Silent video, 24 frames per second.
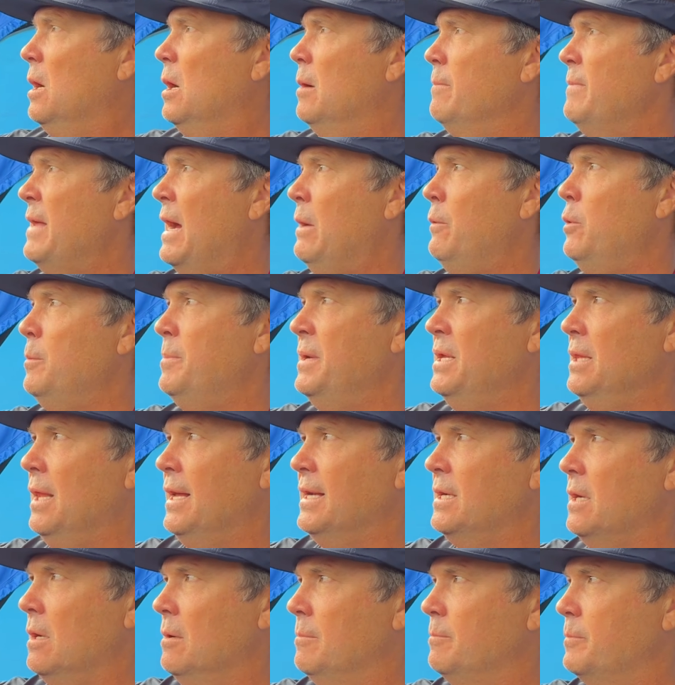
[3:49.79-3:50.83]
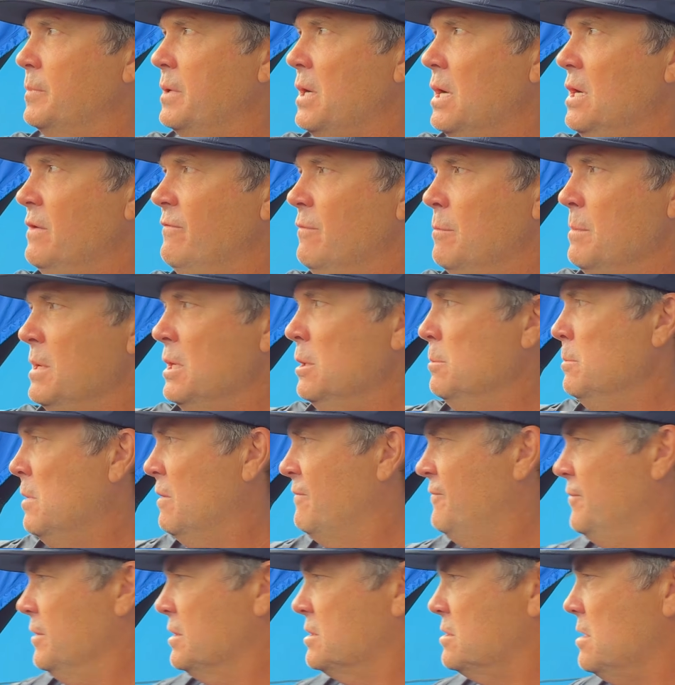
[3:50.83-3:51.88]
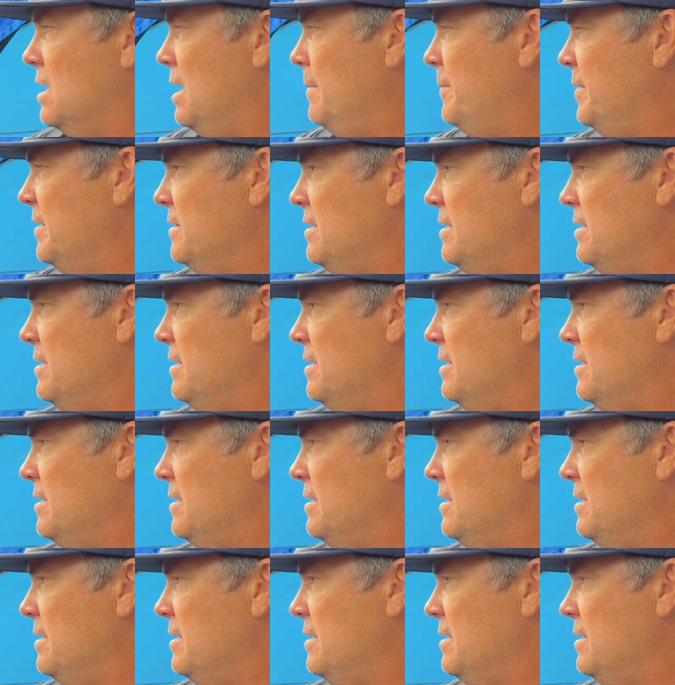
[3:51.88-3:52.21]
That would be like a kind of a minimal foot strap.